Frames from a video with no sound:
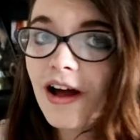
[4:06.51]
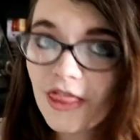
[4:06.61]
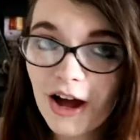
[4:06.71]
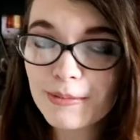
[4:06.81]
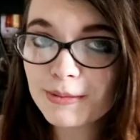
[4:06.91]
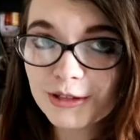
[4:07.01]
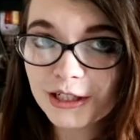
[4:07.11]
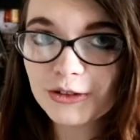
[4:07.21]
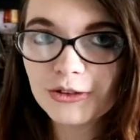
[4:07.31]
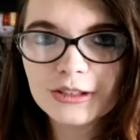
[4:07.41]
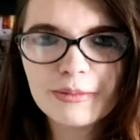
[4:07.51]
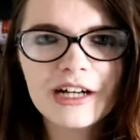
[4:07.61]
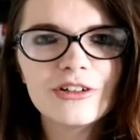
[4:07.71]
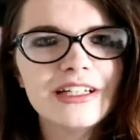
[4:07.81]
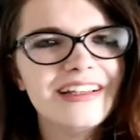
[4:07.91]
That would be pretty cool, because
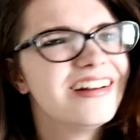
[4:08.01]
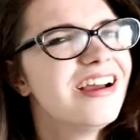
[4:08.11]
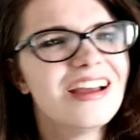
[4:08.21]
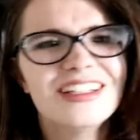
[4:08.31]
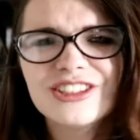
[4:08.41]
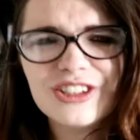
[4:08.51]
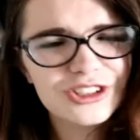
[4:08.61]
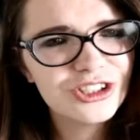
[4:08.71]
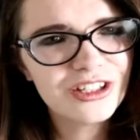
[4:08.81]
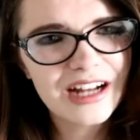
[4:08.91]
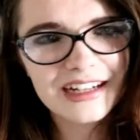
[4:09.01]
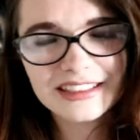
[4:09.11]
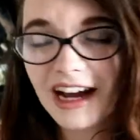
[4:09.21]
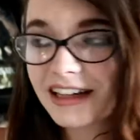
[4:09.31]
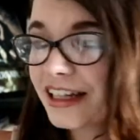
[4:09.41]
Michael Keaton, such a good actor,
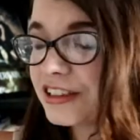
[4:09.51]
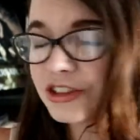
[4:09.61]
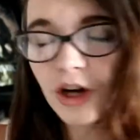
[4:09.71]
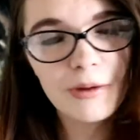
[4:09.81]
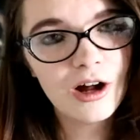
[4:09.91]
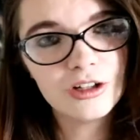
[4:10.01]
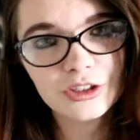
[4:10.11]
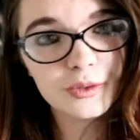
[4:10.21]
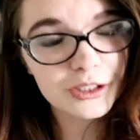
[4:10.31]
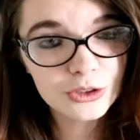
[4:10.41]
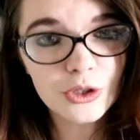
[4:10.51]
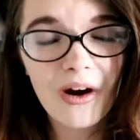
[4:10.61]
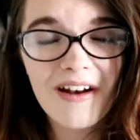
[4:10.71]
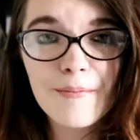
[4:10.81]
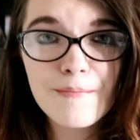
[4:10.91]
and against Tom Holland, who is also
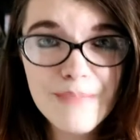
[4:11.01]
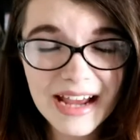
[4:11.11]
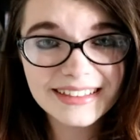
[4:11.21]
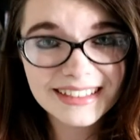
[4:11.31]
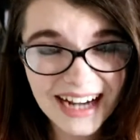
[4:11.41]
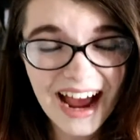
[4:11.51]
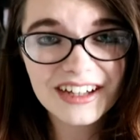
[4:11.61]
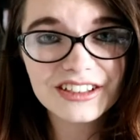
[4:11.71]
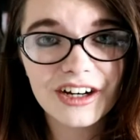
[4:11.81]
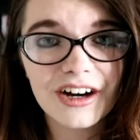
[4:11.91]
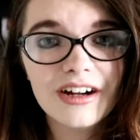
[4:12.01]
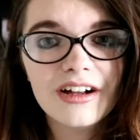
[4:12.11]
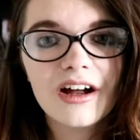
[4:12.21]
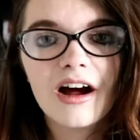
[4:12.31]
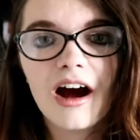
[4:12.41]
an amazing actor,
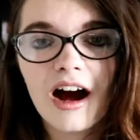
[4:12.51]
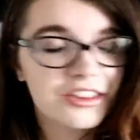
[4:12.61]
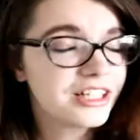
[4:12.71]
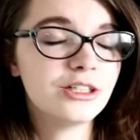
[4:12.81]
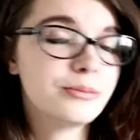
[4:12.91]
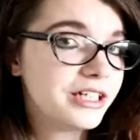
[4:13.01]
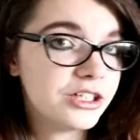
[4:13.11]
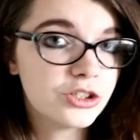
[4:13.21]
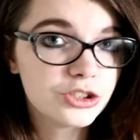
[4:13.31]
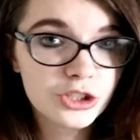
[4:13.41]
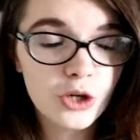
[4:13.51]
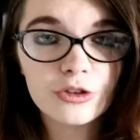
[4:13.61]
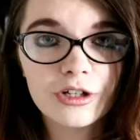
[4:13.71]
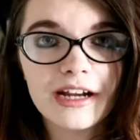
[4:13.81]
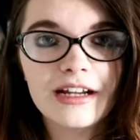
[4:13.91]
I think it would be so
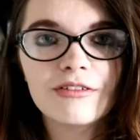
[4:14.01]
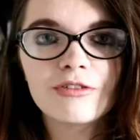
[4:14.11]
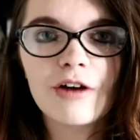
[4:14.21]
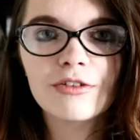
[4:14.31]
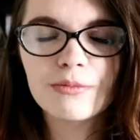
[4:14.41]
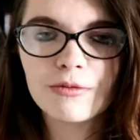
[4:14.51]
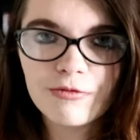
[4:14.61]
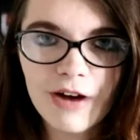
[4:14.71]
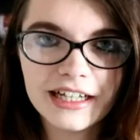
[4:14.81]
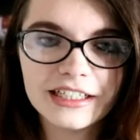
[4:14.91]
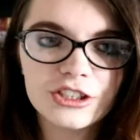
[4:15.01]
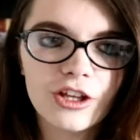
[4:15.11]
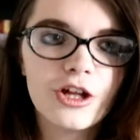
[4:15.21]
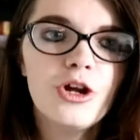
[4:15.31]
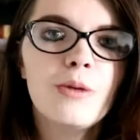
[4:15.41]
great, rather than them fighting each
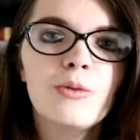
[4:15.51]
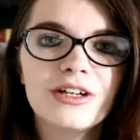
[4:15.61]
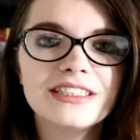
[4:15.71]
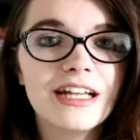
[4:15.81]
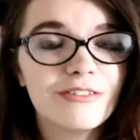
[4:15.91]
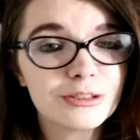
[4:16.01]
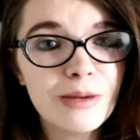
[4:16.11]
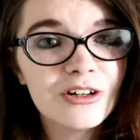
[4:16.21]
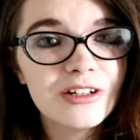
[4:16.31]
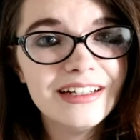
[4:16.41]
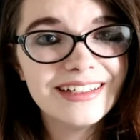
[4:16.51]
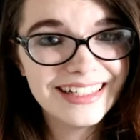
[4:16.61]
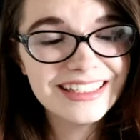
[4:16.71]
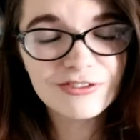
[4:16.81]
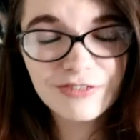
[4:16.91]
other, working together. Because Michael Keaton
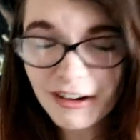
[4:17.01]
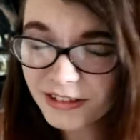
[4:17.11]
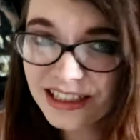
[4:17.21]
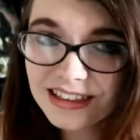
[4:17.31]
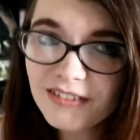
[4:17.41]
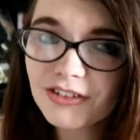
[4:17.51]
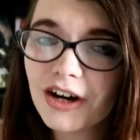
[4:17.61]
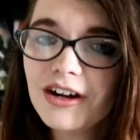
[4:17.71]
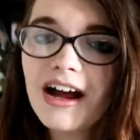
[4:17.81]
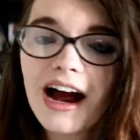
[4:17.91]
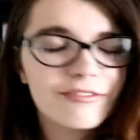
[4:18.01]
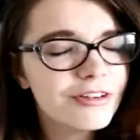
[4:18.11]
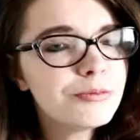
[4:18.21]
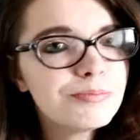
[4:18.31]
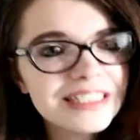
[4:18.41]
is very clever and
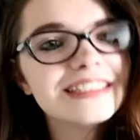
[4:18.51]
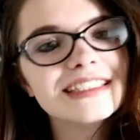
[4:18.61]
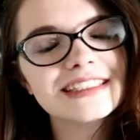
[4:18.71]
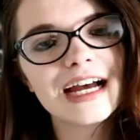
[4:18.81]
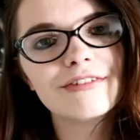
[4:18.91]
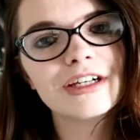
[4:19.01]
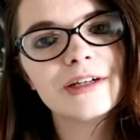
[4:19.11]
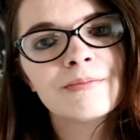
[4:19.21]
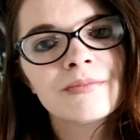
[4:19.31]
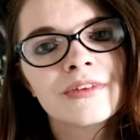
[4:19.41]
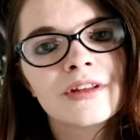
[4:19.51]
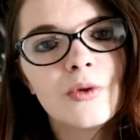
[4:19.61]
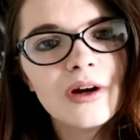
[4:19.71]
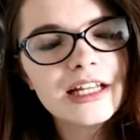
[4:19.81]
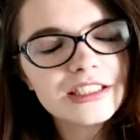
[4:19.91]
very business savvy.
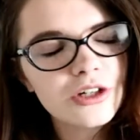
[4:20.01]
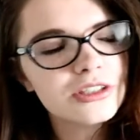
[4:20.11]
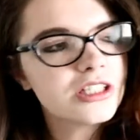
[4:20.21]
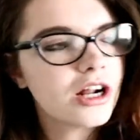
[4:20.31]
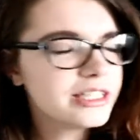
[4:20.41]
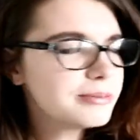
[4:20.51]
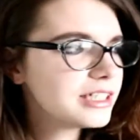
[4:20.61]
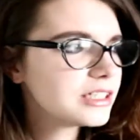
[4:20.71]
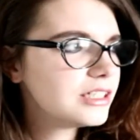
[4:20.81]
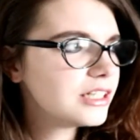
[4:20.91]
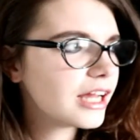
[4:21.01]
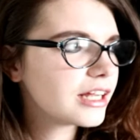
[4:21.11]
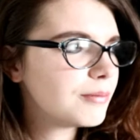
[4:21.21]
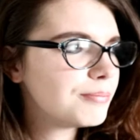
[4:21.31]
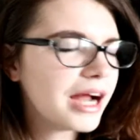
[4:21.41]
Quite like Tony Stark. He's basically like
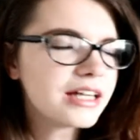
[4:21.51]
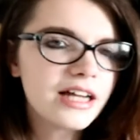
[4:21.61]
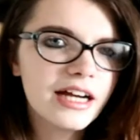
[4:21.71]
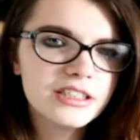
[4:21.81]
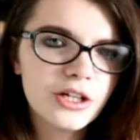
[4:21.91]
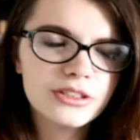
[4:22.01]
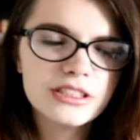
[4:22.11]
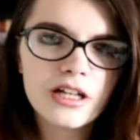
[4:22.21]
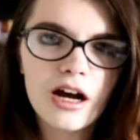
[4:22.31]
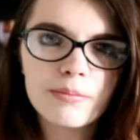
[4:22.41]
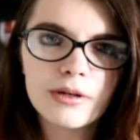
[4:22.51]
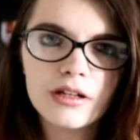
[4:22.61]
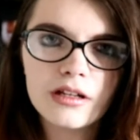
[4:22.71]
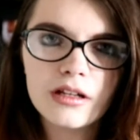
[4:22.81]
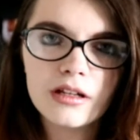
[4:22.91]
a bad guy Tony Stark,
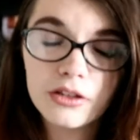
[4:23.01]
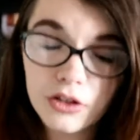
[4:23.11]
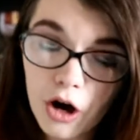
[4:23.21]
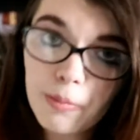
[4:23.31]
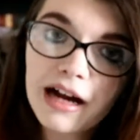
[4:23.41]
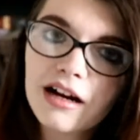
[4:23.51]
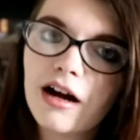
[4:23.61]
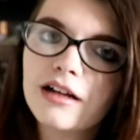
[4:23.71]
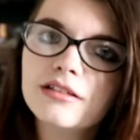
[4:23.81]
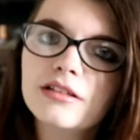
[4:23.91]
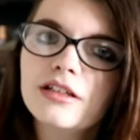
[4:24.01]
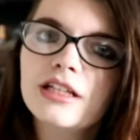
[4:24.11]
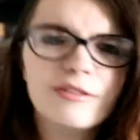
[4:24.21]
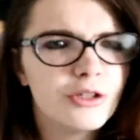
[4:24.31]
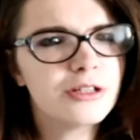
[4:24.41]
but not a bad guy,
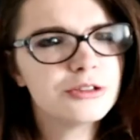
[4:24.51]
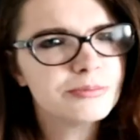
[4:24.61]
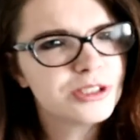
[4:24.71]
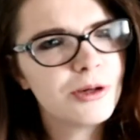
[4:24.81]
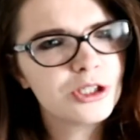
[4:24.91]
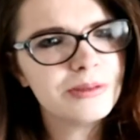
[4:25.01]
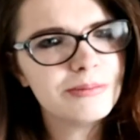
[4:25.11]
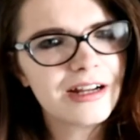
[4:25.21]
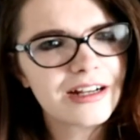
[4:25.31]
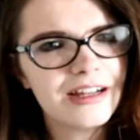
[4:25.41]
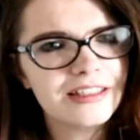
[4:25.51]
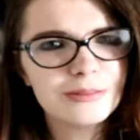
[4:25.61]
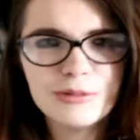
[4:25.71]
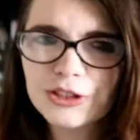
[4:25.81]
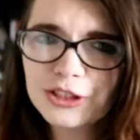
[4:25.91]
even though he was supposed to be the bad guy in this.
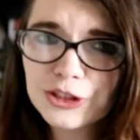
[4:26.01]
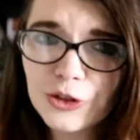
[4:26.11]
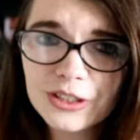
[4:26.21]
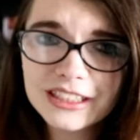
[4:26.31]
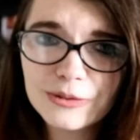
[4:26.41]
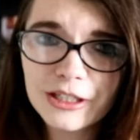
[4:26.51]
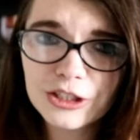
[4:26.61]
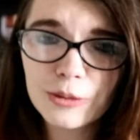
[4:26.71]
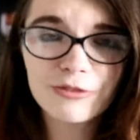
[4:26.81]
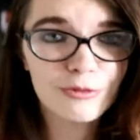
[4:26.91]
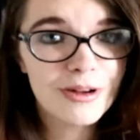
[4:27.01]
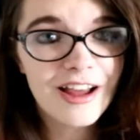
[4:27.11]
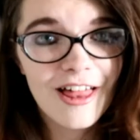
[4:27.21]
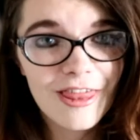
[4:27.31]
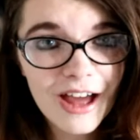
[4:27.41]
But you can sort of see where he's coming from.
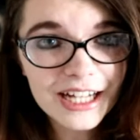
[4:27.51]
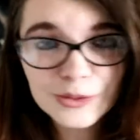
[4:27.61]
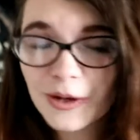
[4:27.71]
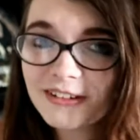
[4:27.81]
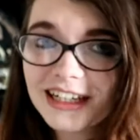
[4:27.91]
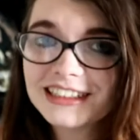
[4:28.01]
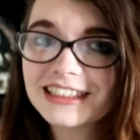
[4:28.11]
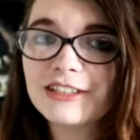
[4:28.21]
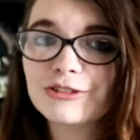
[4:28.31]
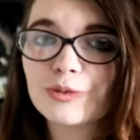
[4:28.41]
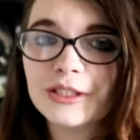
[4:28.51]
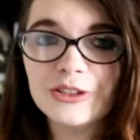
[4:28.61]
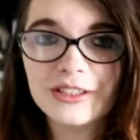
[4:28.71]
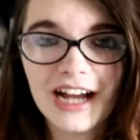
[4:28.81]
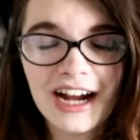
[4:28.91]
That's where it gets dangerous, when you
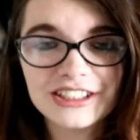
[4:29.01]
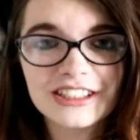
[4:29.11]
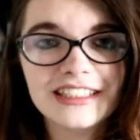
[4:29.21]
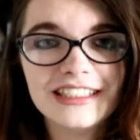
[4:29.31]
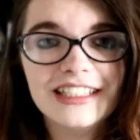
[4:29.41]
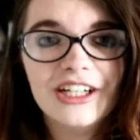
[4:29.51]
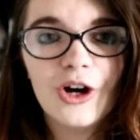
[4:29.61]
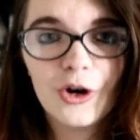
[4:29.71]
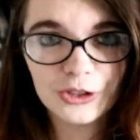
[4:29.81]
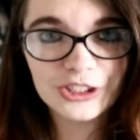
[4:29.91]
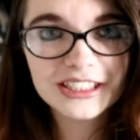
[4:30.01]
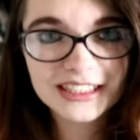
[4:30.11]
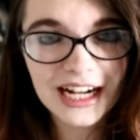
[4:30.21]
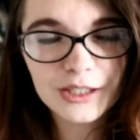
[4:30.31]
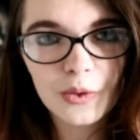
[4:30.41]
can actually
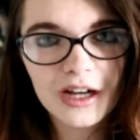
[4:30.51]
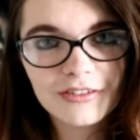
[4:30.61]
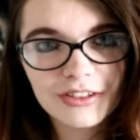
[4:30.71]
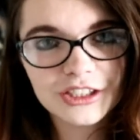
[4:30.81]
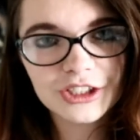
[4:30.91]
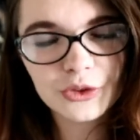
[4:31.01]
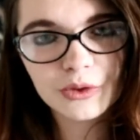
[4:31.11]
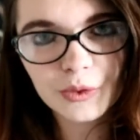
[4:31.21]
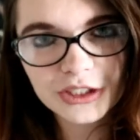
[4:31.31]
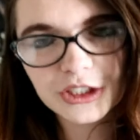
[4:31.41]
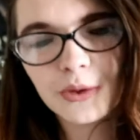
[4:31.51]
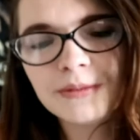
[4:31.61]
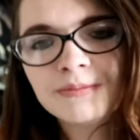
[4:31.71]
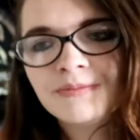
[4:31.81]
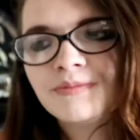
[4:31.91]
understand why the villain's doing what he's doing.